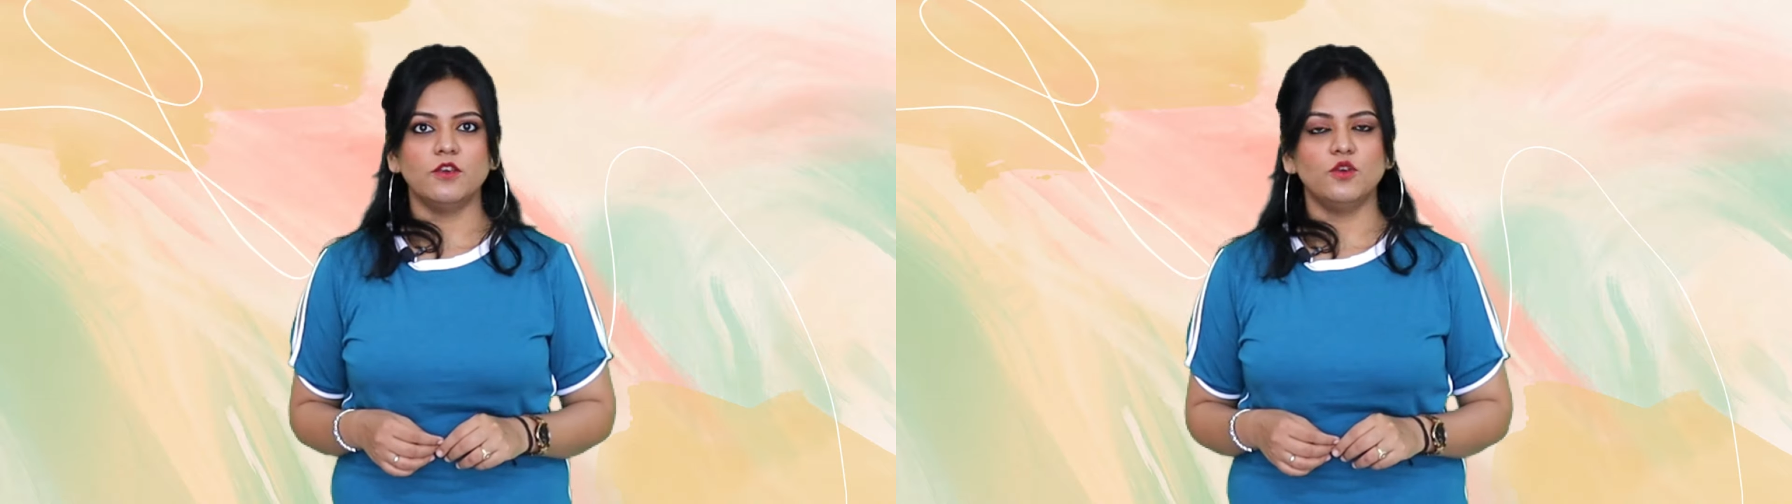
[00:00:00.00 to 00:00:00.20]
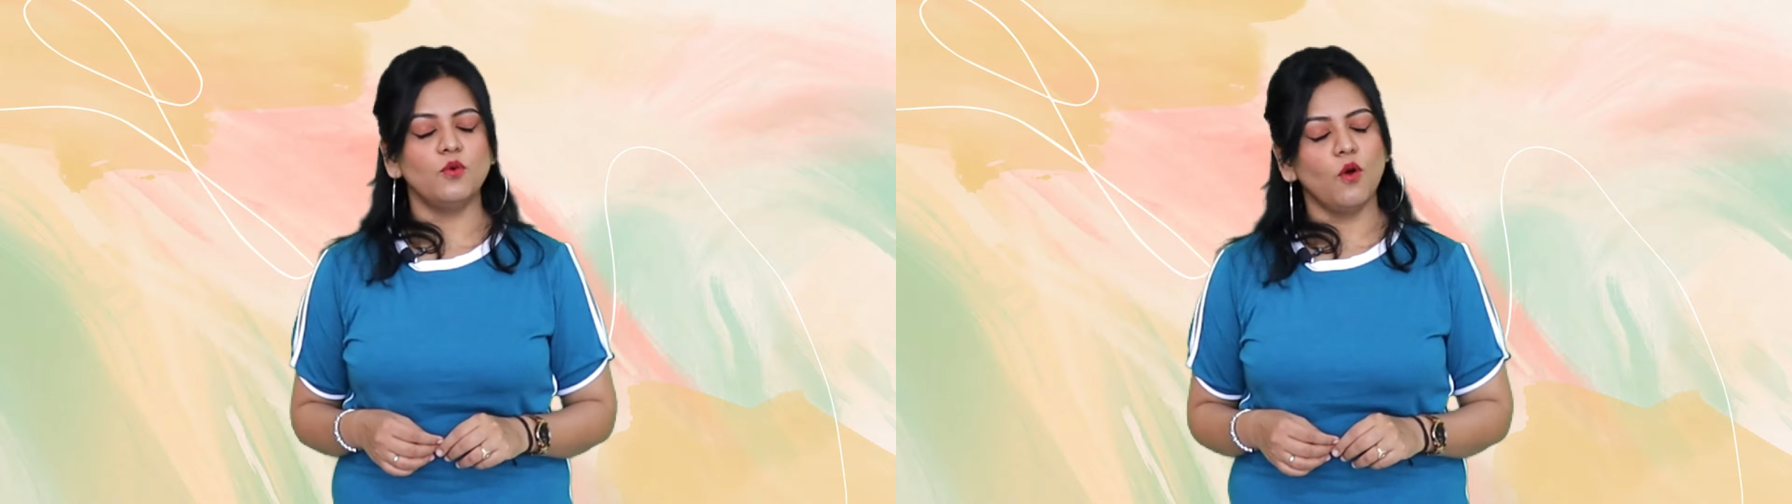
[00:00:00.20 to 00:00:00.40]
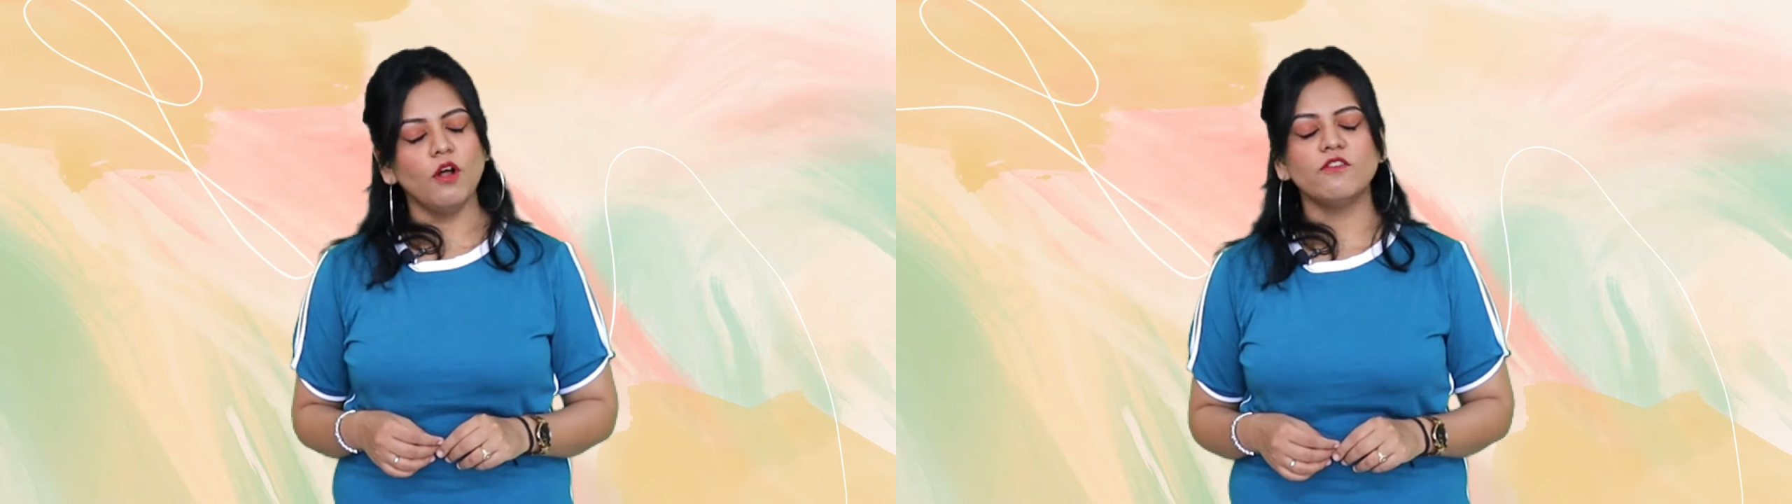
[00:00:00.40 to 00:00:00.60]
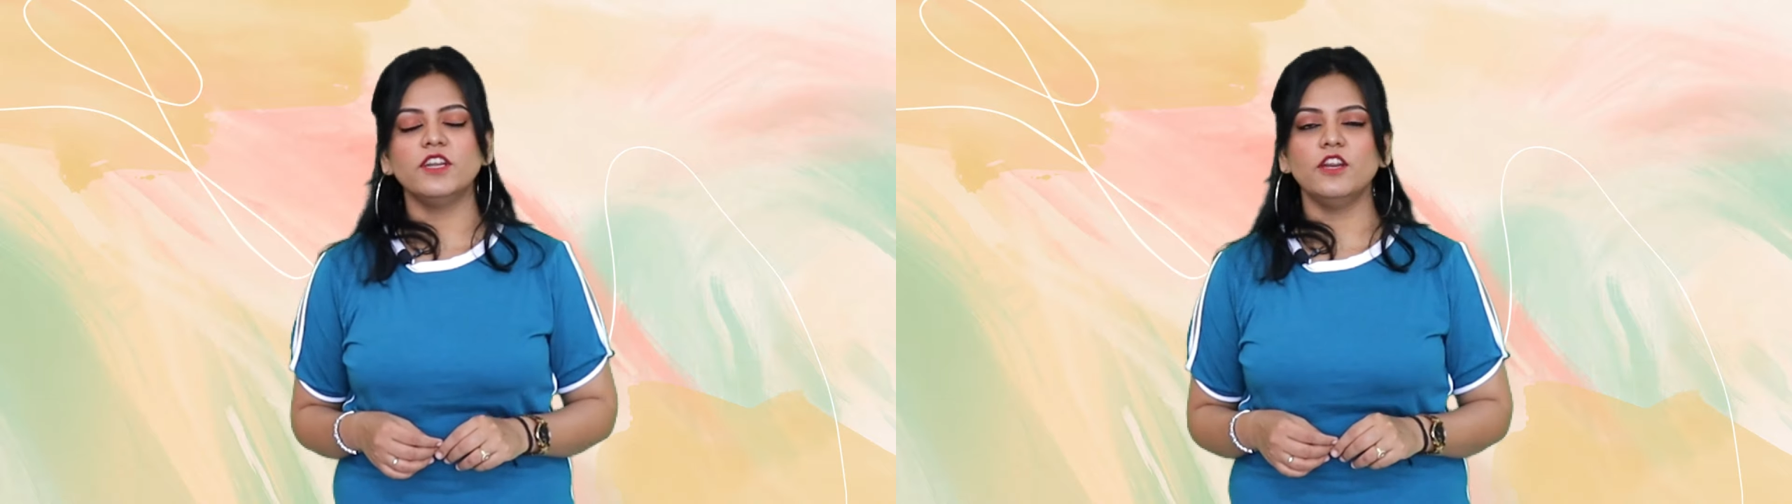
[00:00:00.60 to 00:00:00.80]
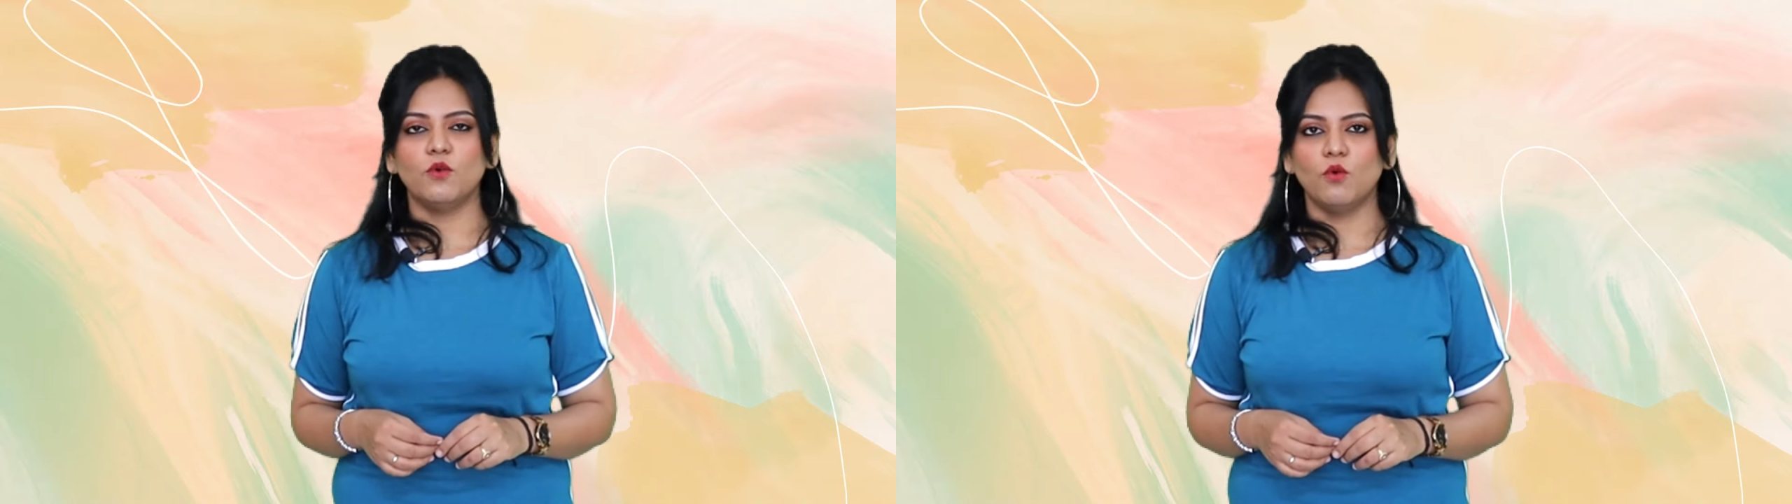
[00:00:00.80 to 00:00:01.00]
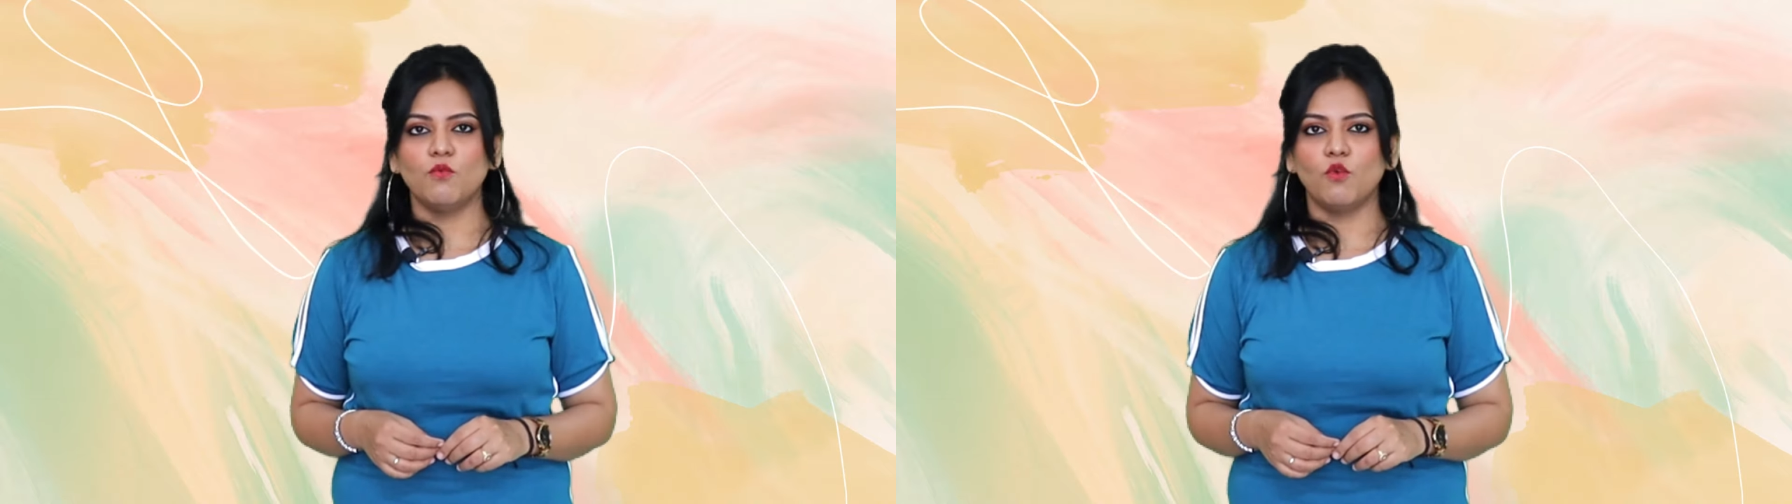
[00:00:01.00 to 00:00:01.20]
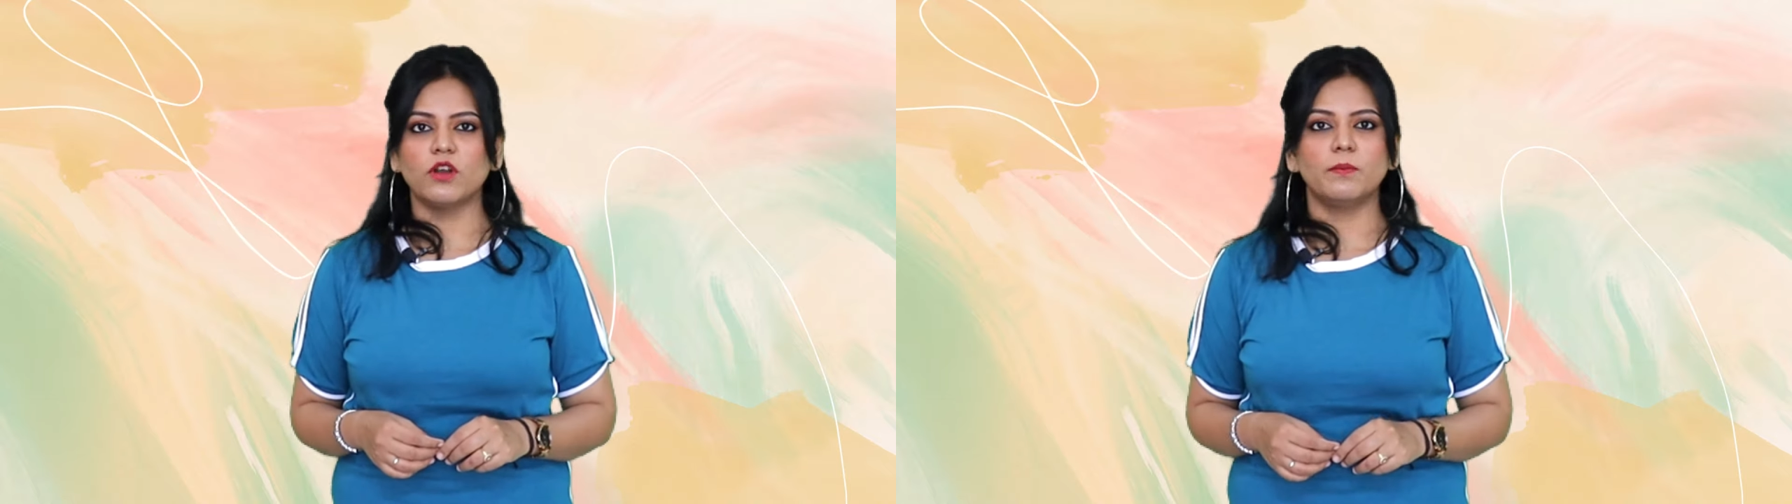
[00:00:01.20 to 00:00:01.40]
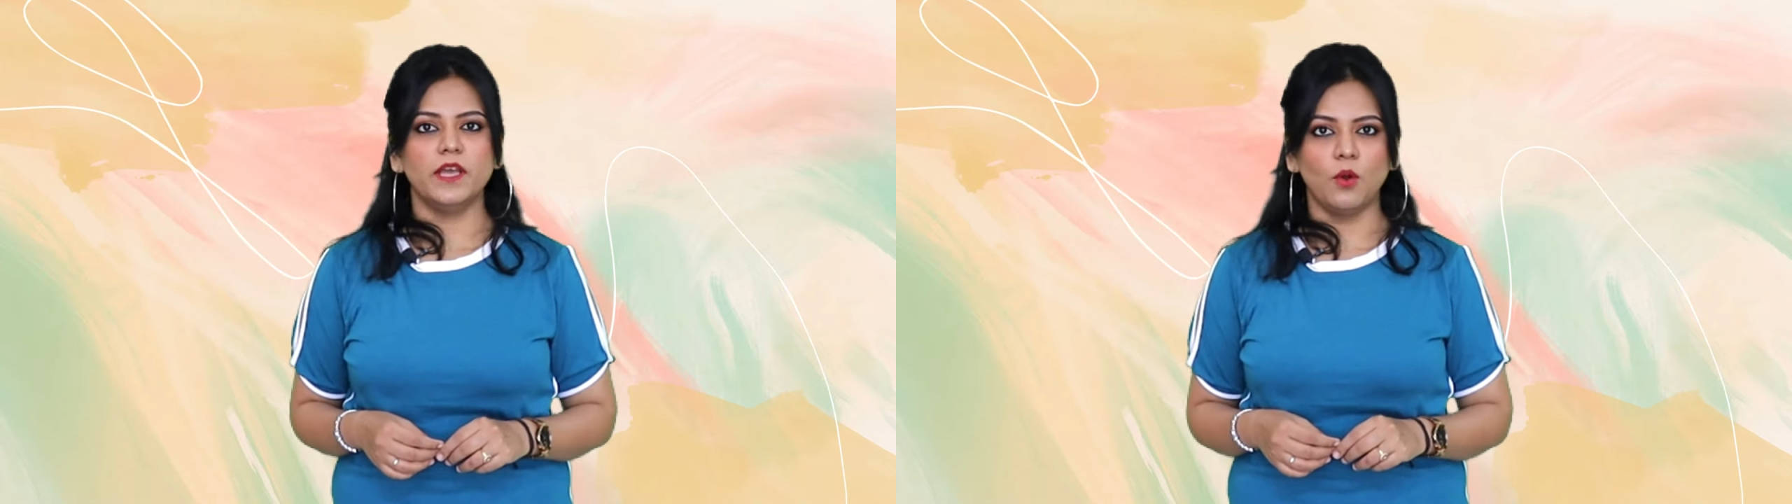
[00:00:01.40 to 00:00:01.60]
you already know
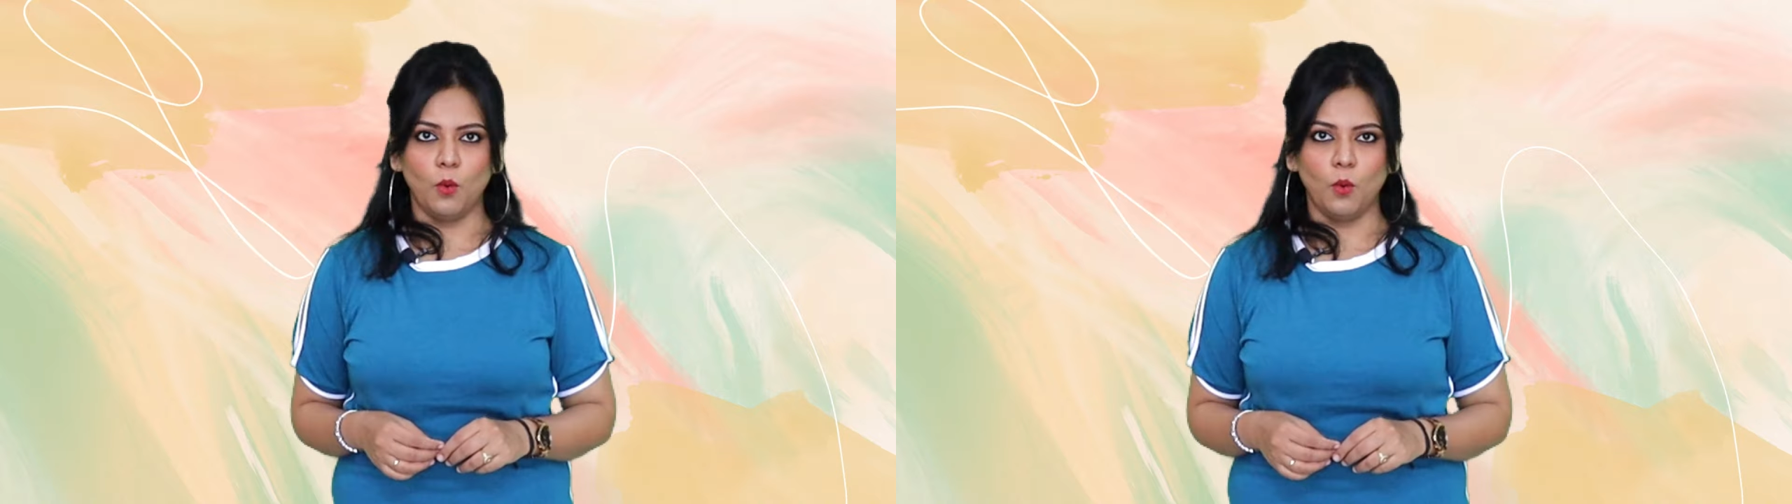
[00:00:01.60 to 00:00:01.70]
what being